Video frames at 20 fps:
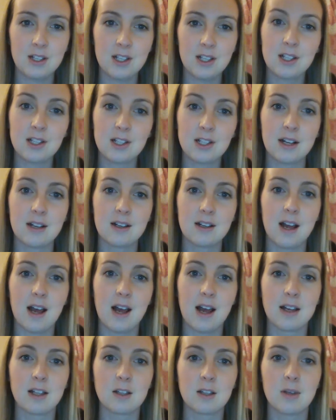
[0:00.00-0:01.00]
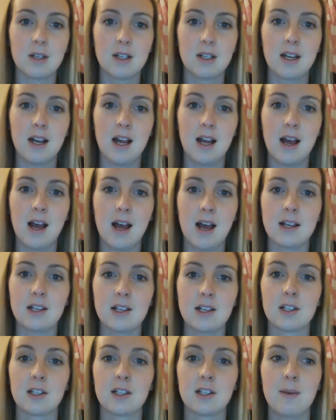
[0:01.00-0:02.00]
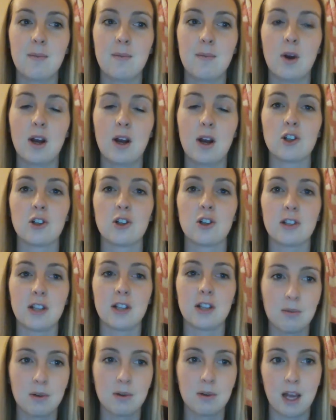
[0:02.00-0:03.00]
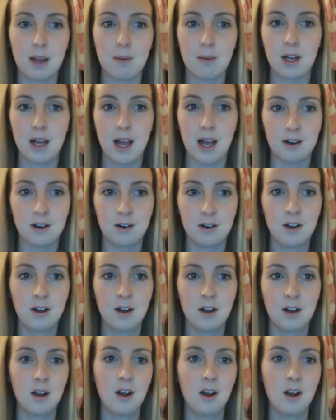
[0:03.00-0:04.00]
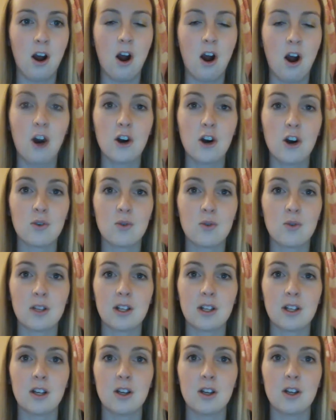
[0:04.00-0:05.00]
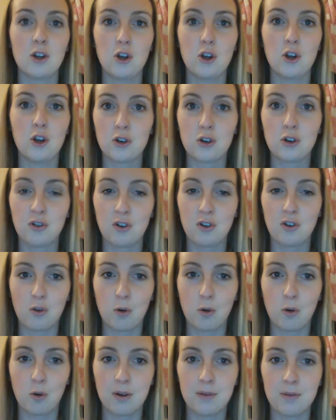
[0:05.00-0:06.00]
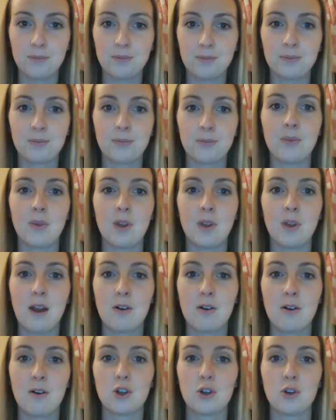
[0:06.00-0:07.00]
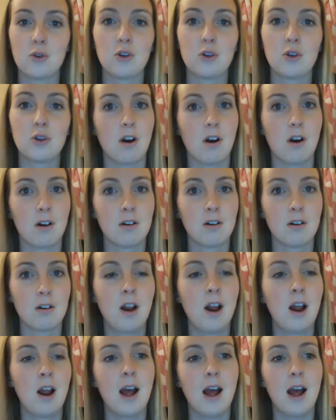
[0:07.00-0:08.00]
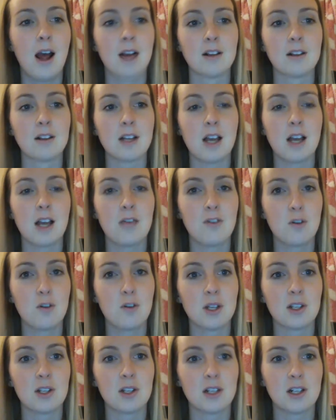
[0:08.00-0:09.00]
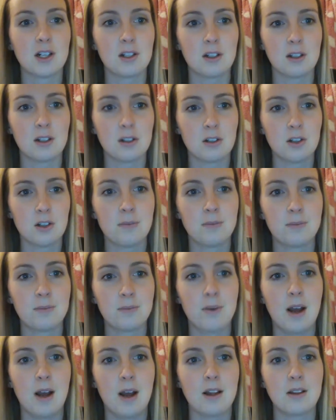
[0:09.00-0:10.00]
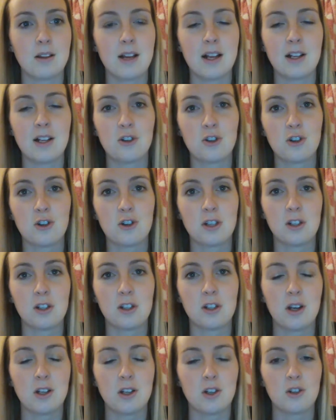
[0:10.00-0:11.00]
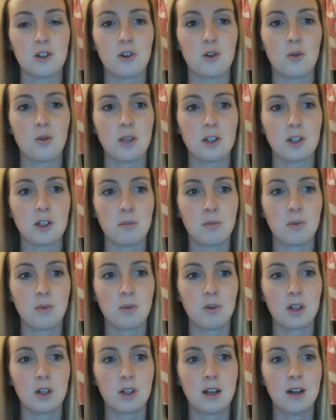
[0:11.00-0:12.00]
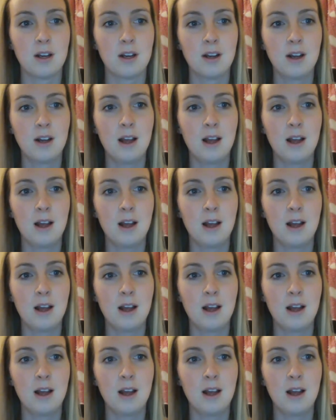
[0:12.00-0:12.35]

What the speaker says: Since then, I'd been asked the same questions time and time again. Are you really cured of your phobia? How do you know that you are? And have you been sick since? The answer to these questions are quite simple, really.